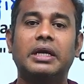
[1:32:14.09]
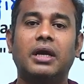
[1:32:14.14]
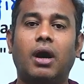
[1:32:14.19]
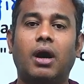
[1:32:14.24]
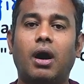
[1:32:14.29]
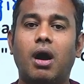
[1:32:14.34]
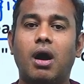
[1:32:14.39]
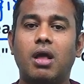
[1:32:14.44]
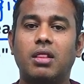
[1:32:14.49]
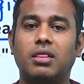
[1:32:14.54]

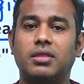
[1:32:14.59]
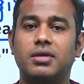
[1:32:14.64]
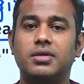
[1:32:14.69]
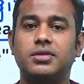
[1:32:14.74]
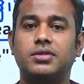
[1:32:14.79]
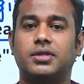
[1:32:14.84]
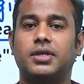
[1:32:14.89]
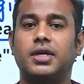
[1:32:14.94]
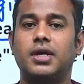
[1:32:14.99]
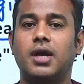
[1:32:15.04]
All
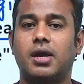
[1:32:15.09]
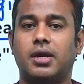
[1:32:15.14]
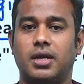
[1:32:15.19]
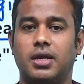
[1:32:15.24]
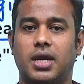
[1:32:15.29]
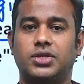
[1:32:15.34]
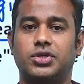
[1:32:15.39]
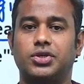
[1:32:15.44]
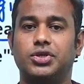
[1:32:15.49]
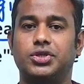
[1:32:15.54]
these three are
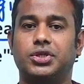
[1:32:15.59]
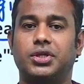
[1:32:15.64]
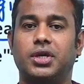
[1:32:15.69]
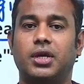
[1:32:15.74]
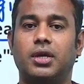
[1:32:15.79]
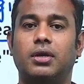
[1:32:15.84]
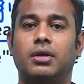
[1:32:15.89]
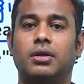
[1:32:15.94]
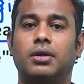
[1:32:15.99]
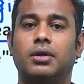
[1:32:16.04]

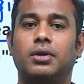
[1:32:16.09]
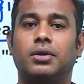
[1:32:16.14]
essential